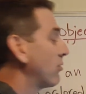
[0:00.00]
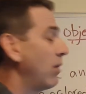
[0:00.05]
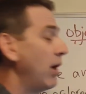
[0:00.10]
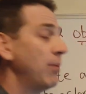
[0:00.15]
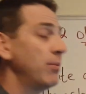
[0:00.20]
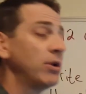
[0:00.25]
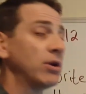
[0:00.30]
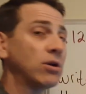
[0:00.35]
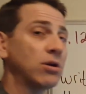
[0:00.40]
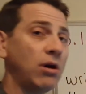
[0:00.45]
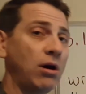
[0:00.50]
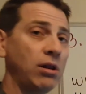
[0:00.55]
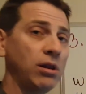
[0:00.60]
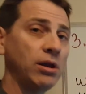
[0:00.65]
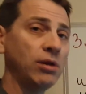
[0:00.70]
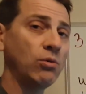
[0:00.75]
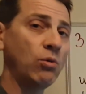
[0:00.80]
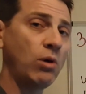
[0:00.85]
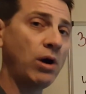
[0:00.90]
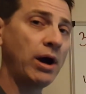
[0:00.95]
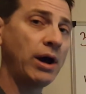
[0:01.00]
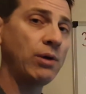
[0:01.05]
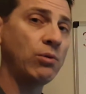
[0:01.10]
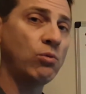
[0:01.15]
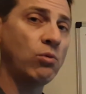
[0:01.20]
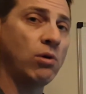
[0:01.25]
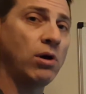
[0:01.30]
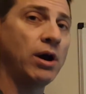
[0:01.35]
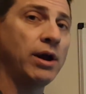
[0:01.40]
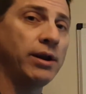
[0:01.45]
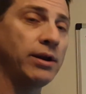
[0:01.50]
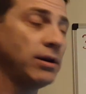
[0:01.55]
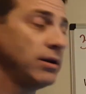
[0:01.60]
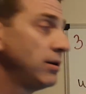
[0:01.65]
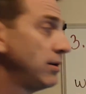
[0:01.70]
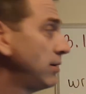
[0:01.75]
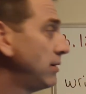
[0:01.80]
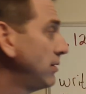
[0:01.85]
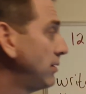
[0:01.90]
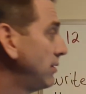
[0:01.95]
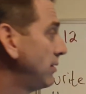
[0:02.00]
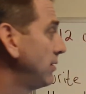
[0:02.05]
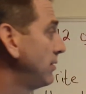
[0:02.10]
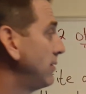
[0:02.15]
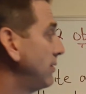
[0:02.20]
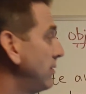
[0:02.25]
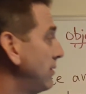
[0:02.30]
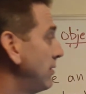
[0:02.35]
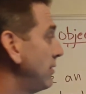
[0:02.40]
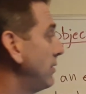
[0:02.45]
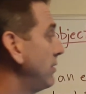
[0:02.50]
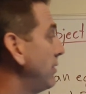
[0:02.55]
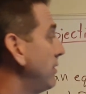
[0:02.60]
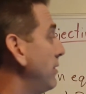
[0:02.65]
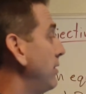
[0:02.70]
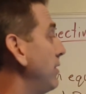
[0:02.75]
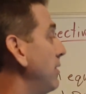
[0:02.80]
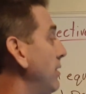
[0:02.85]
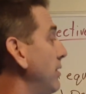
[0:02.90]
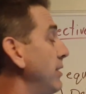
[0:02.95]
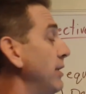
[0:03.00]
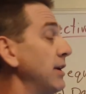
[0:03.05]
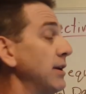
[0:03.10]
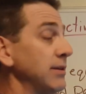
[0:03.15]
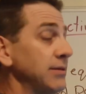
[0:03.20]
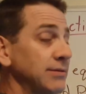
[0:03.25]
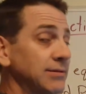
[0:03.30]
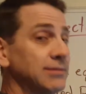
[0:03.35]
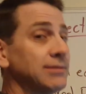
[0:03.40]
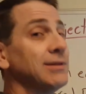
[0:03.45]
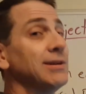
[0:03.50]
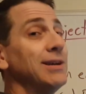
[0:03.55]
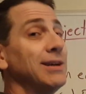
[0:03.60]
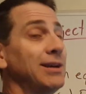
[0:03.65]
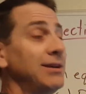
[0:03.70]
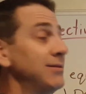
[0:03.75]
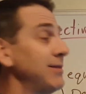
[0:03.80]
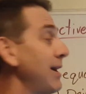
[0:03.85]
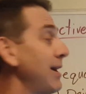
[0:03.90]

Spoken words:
I'm going to call it y1. This is